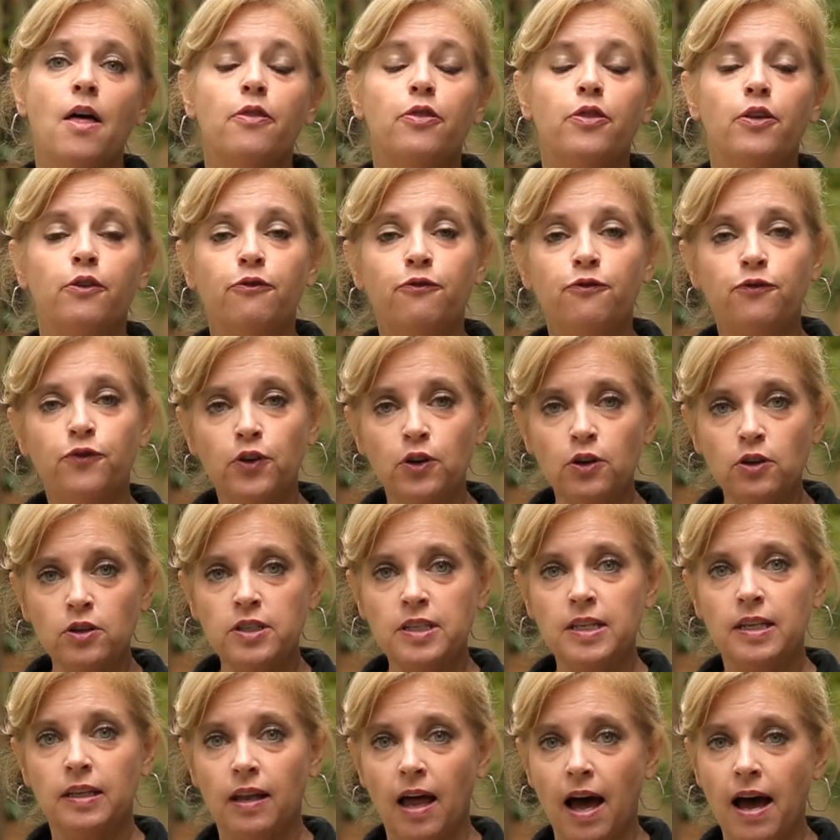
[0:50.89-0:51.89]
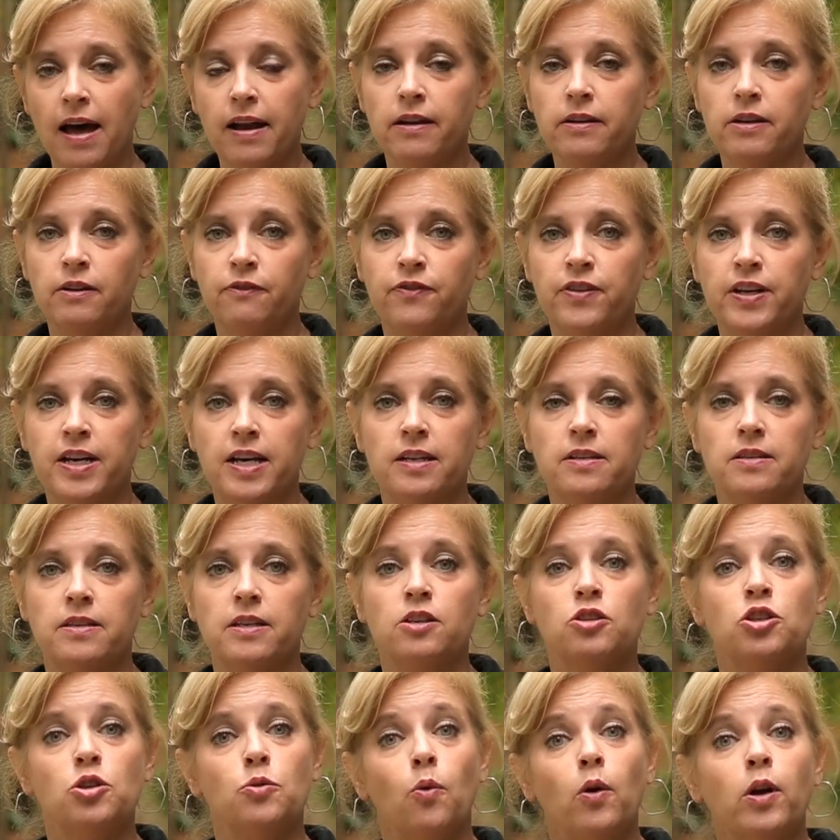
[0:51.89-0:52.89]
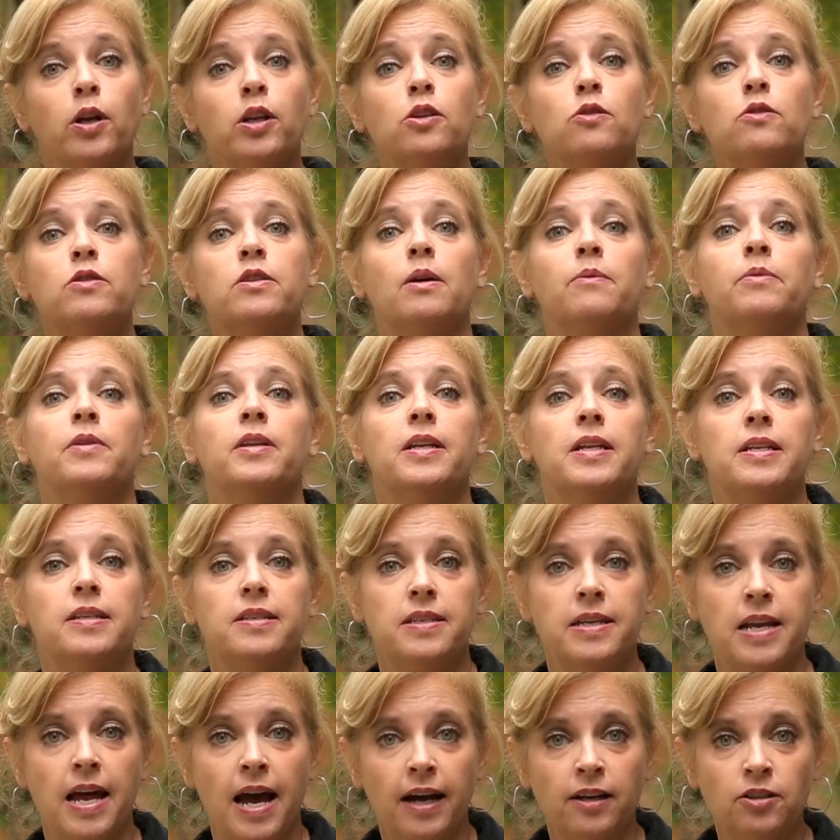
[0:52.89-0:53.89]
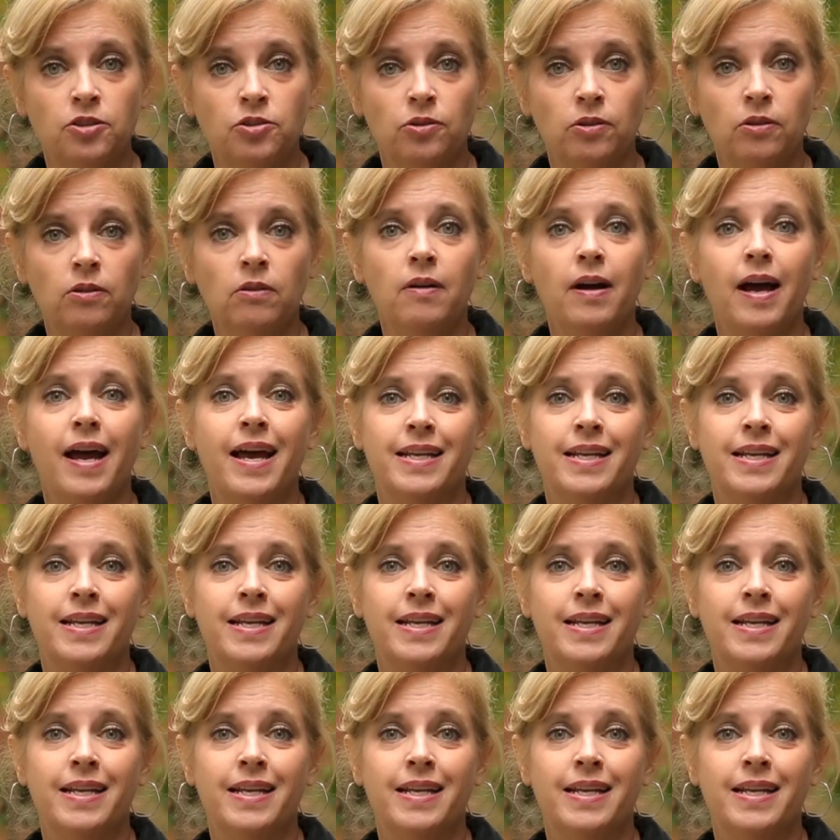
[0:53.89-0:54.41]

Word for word: The first line of defense is you want to use something that's natural